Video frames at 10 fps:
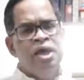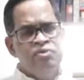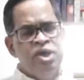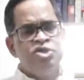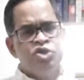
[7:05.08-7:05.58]

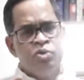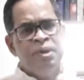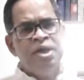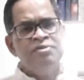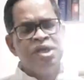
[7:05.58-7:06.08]
in which you
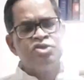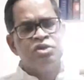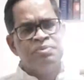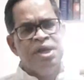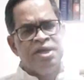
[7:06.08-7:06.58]
believe there
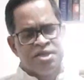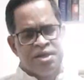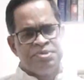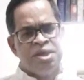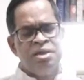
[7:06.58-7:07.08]
should be an
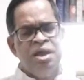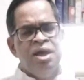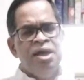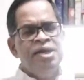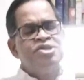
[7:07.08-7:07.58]
exception
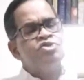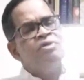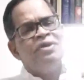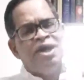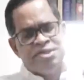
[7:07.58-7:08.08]
leads
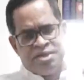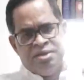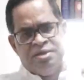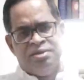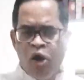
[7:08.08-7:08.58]
to a fallacy.
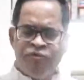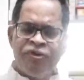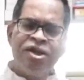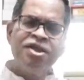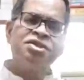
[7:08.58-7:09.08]

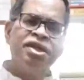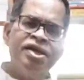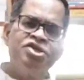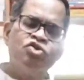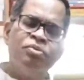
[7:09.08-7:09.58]
Often this
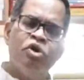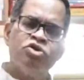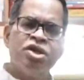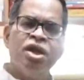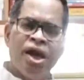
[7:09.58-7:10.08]
leads to
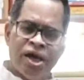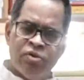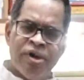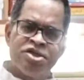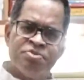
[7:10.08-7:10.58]
emotional
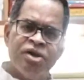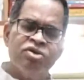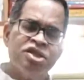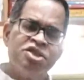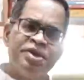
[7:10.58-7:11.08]
arguments
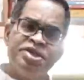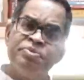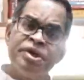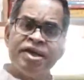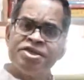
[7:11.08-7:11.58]
because the
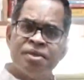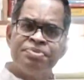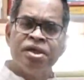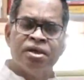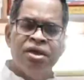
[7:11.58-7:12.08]
specific
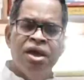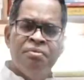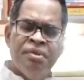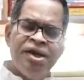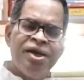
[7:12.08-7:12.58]
exception
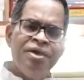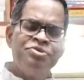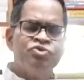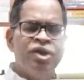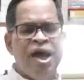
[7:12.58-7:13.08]
many
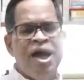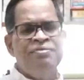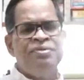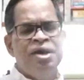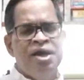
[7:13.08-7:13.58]
times will
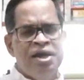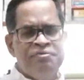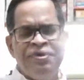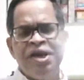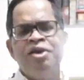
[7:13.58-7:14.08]
have
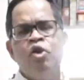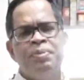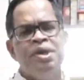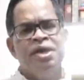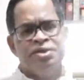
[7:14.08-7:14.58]
differing
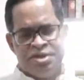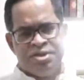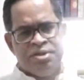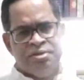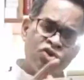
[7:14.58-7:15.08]

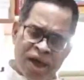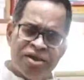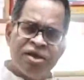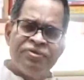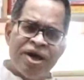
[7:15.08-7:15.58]
opinions. So
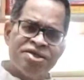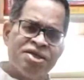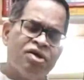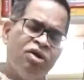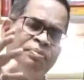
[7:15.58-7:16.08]
another
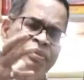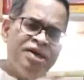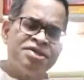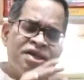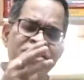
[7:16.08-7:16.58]
fallacy called
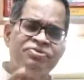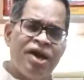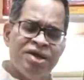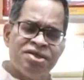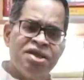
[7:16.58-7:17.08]
base case
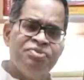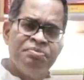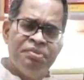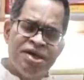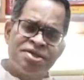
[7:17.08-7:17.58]
fallacy, if
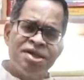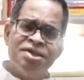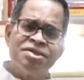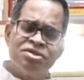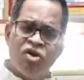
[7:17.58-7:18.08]
the base
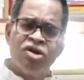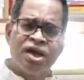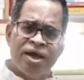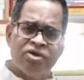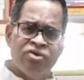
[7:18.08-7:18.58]
case is
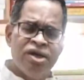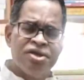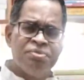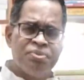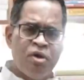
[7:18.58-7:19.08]
not
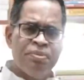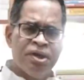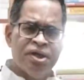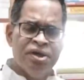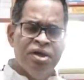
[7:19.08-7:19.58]
calculated
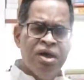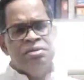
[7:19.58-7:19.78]
properly,